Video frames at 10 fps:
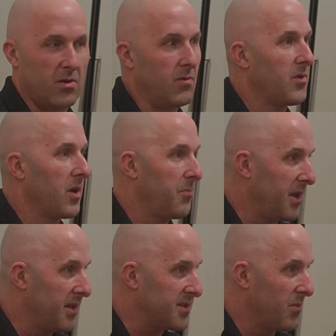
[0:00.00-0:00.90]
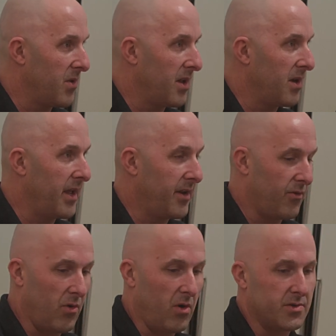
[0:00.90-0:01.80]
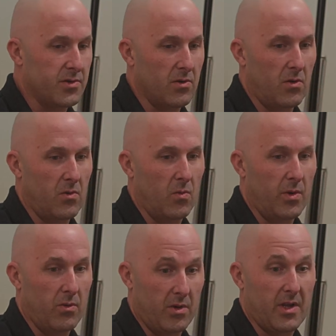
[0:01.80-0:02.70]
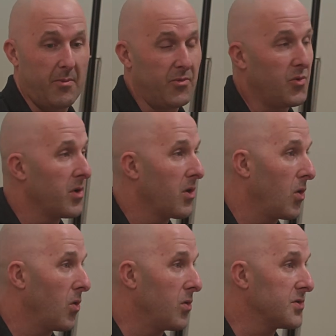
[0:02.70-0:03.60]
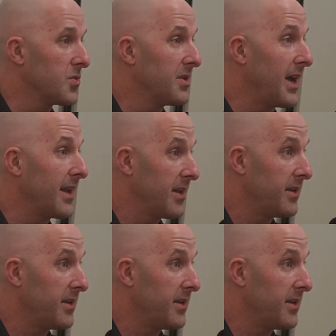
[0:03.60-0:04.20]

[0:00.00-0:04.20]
you've got to be somewhere later on, so we'll, we'll come to a close with that